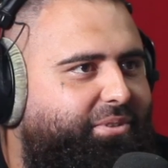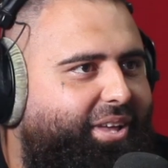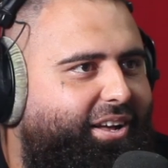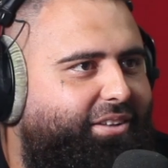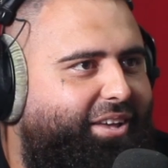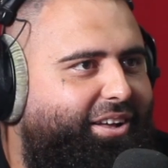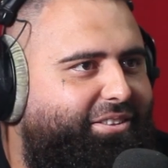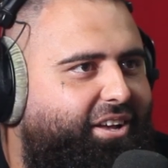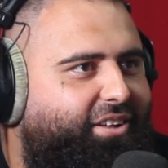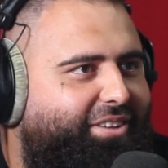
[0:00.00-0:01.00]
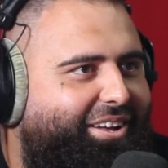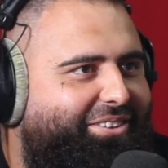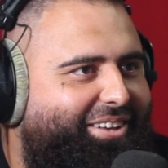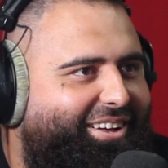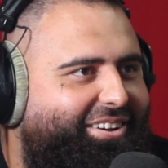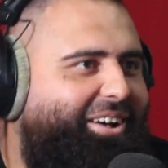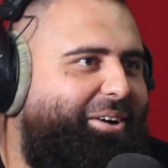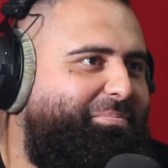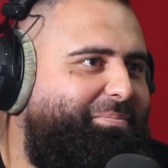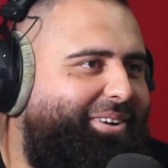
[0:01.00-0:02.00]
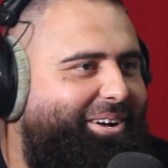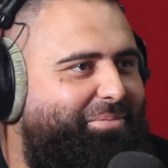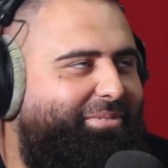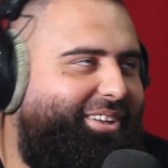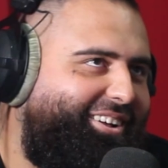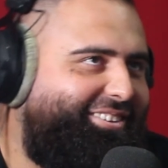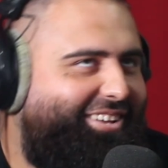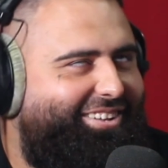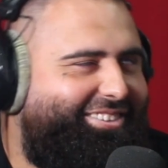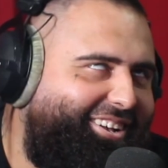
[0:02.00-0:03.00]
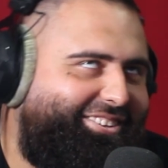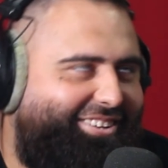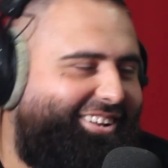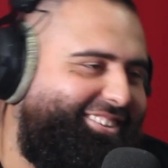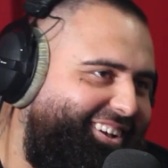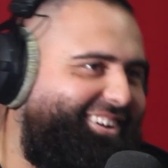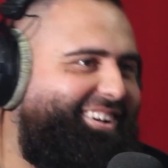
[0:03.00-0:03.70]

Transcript: down, down, down, down, down, up, down, down, down, down, down.